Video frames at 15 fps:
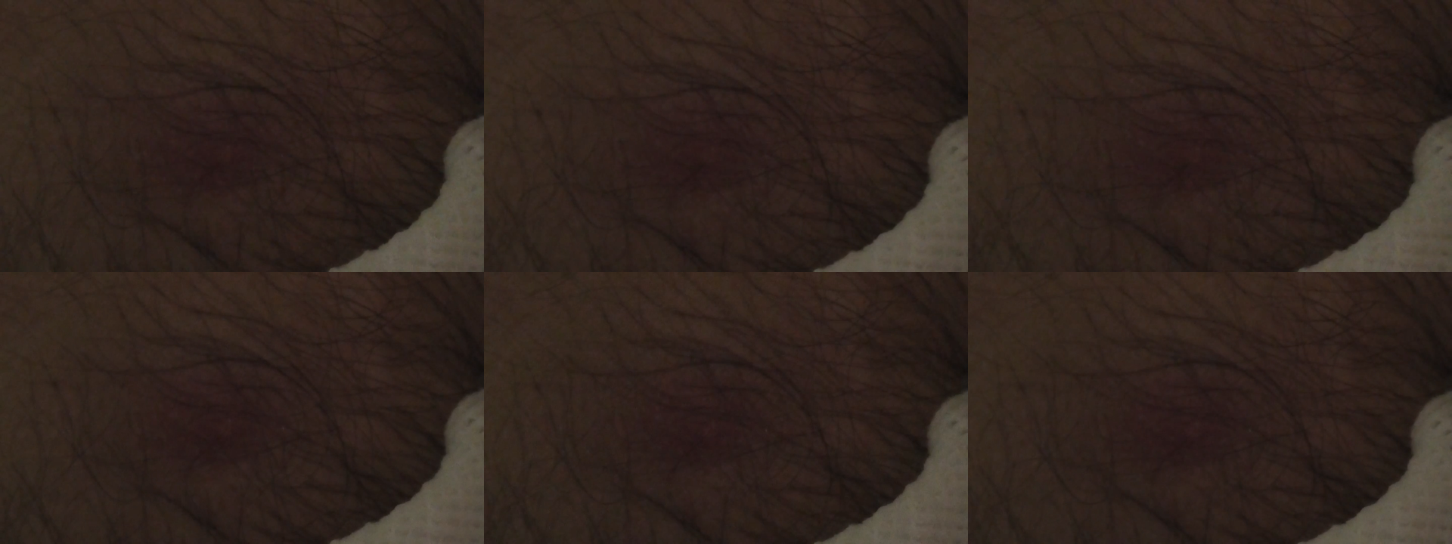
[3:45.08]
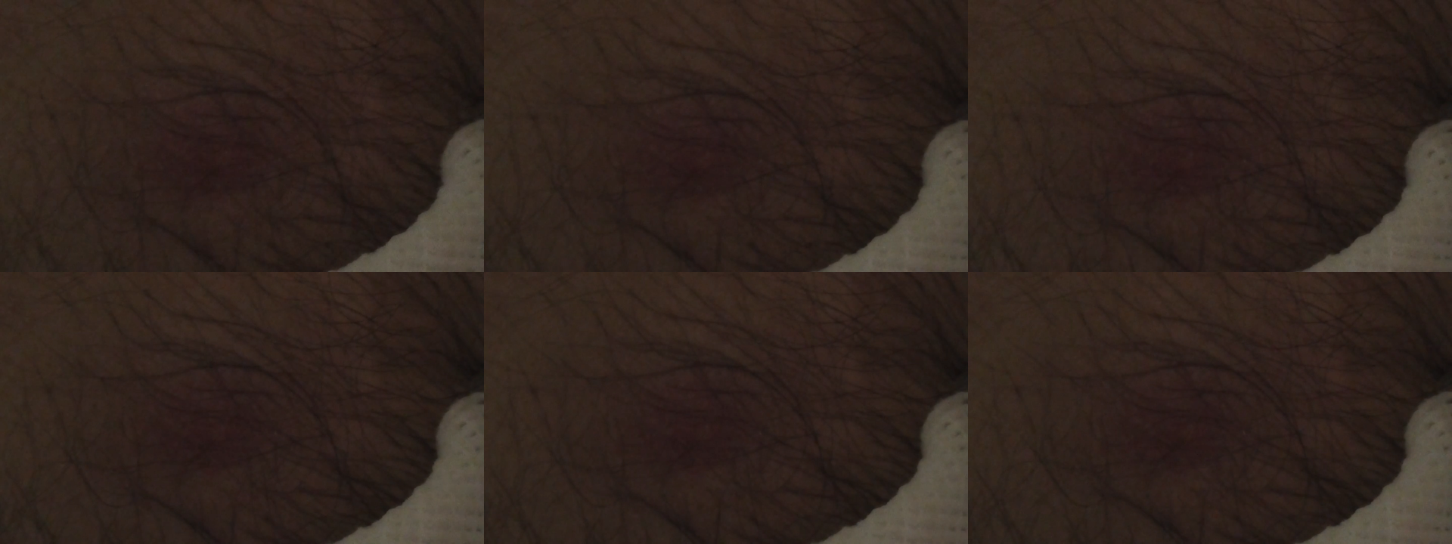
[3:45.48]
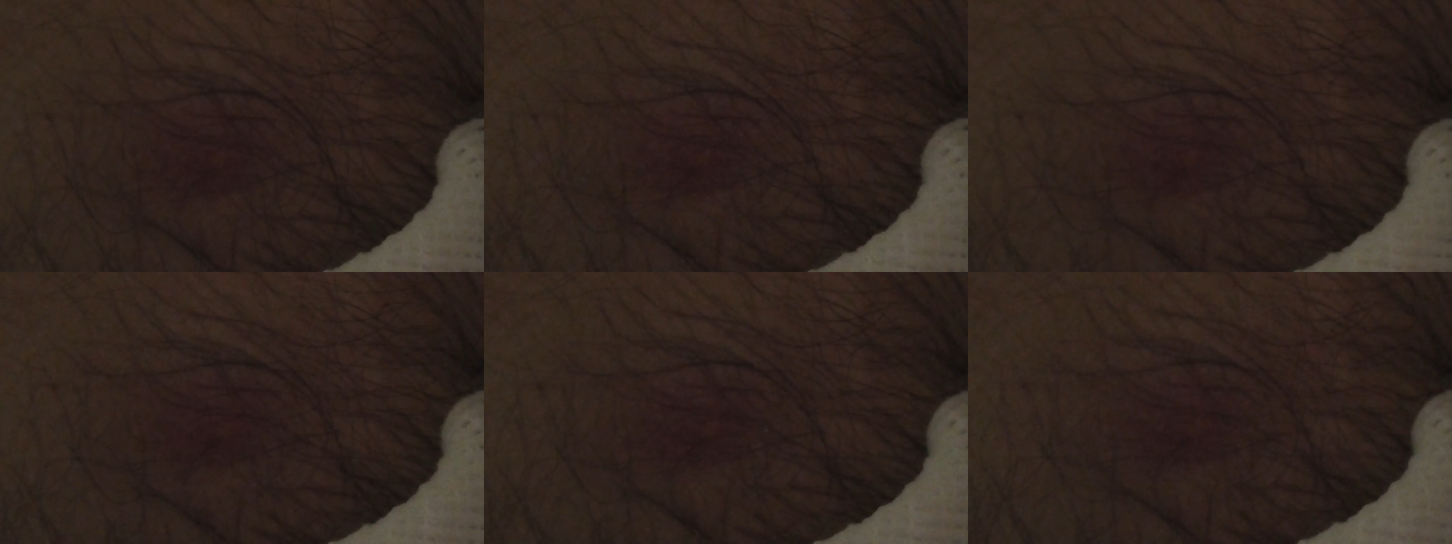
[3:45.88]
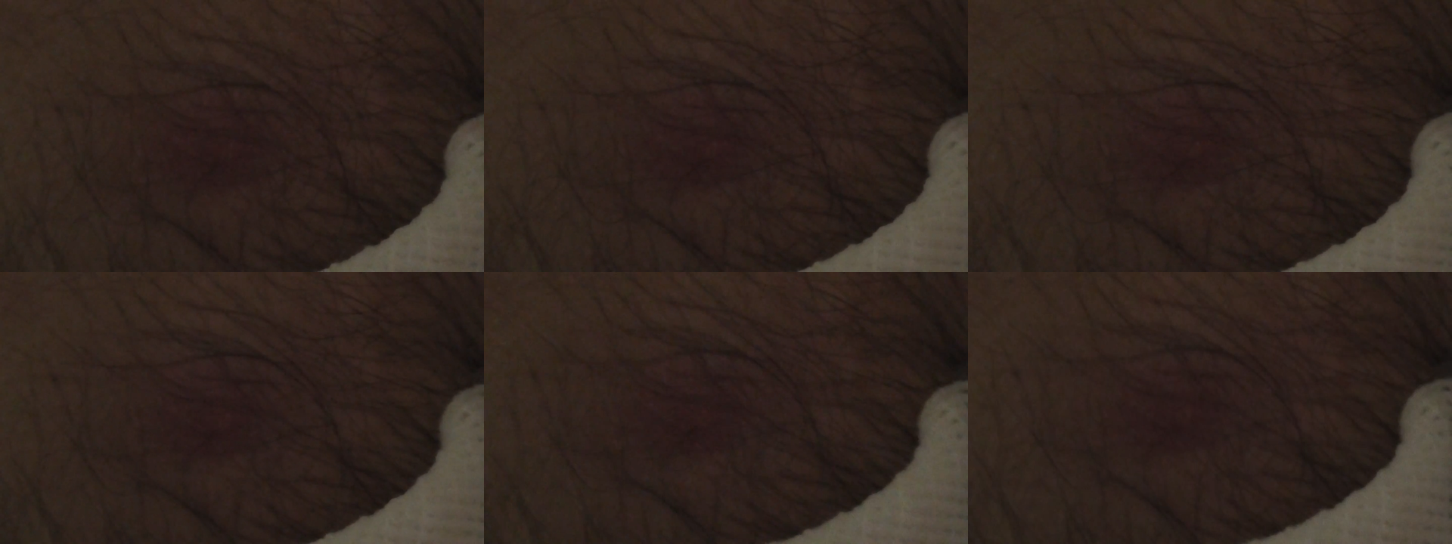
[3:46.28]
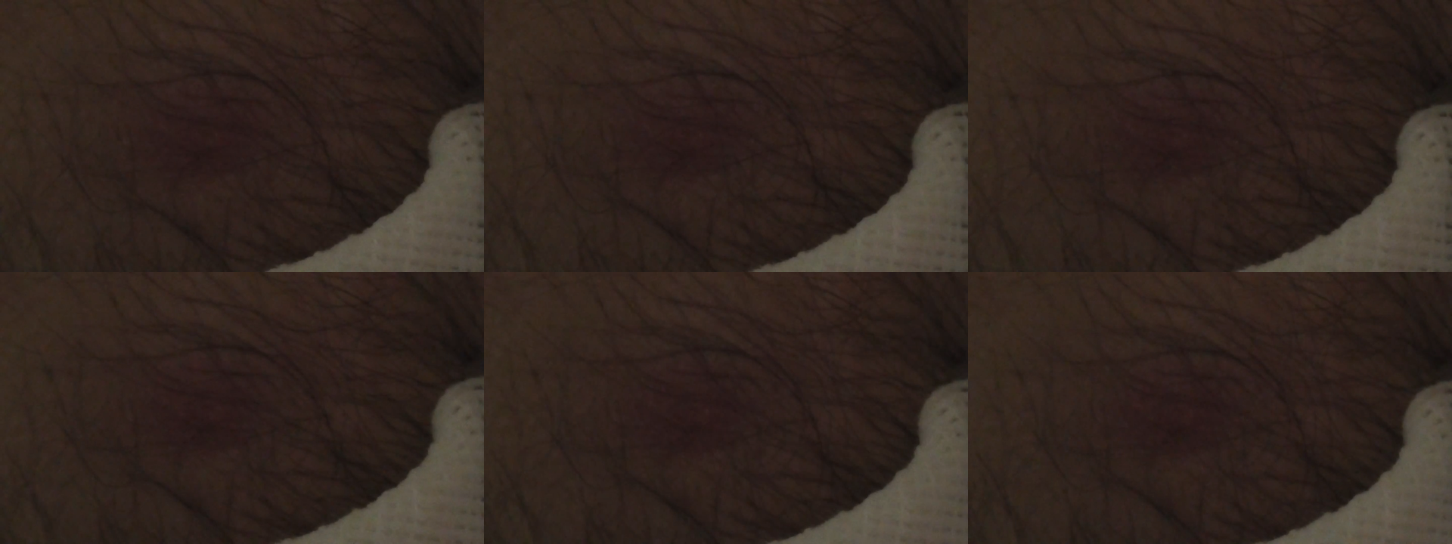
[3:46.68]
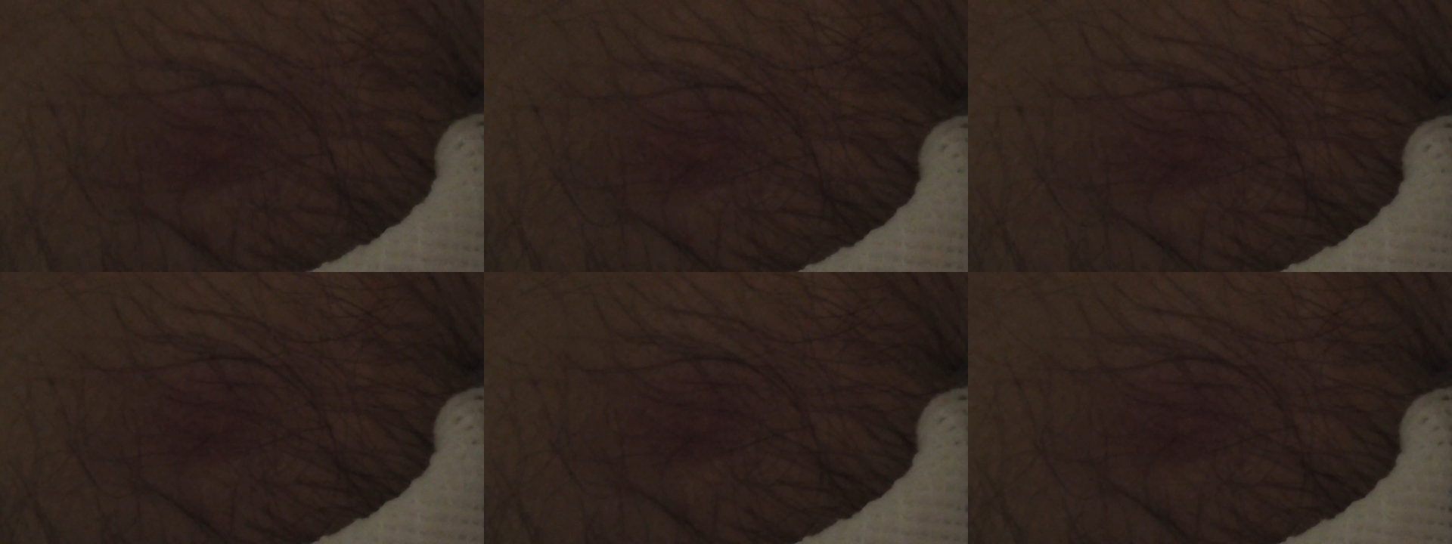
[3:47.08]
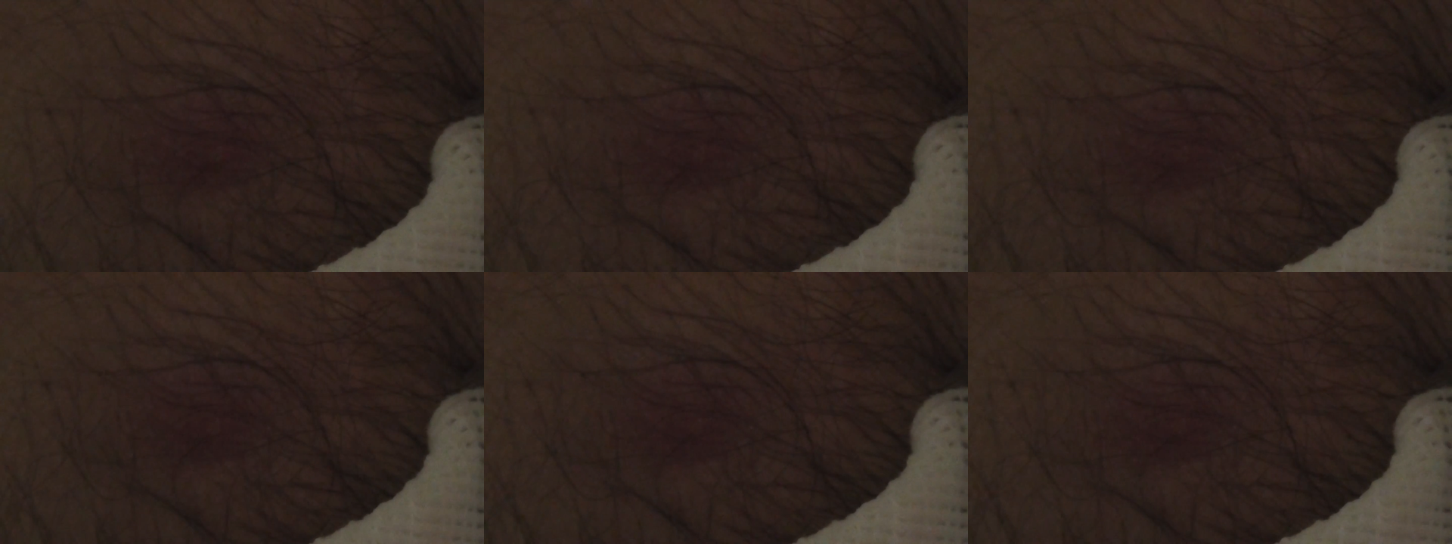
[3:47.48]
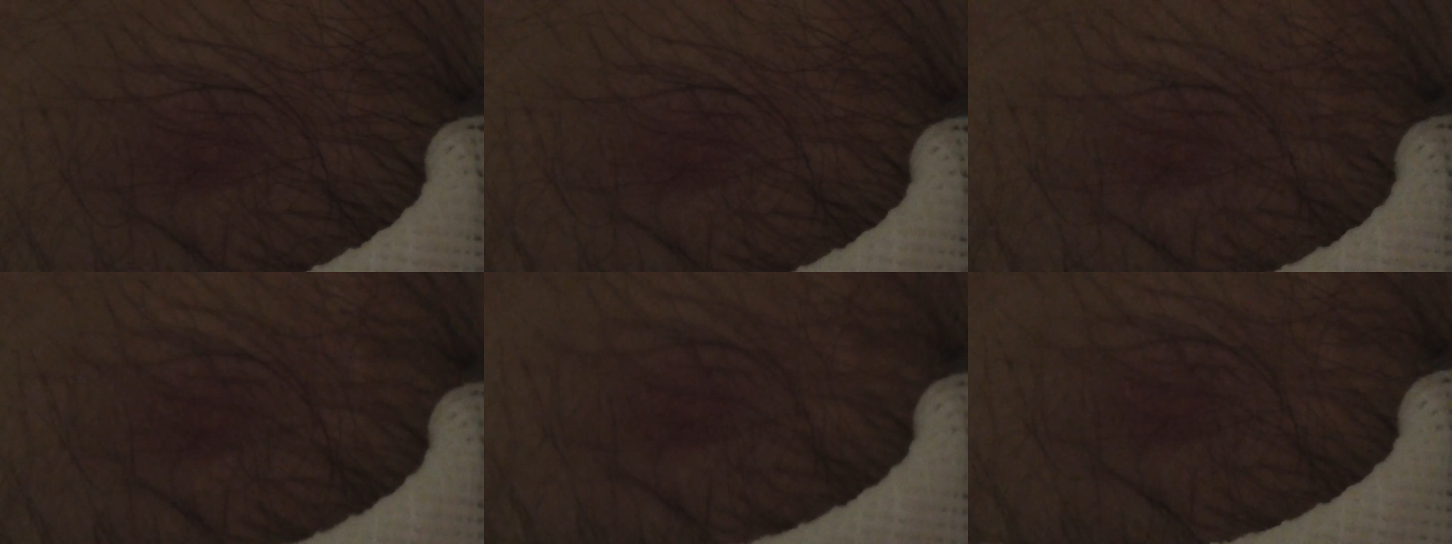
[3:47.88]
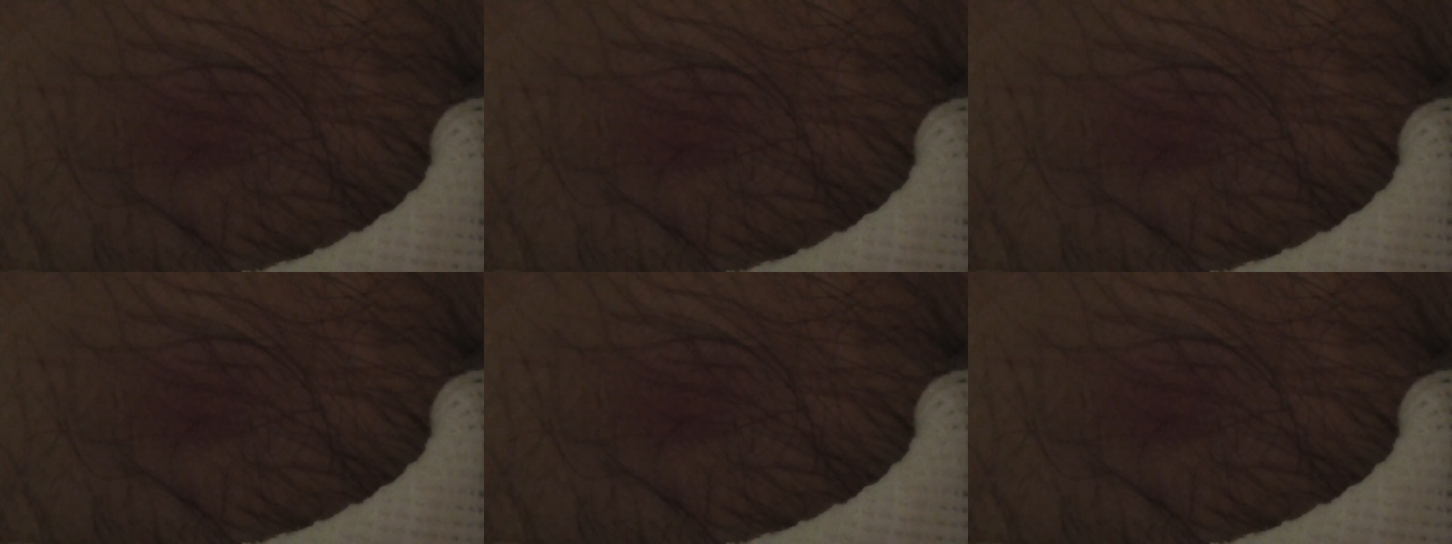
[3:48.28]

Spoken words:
Nobody's mouth can be seen.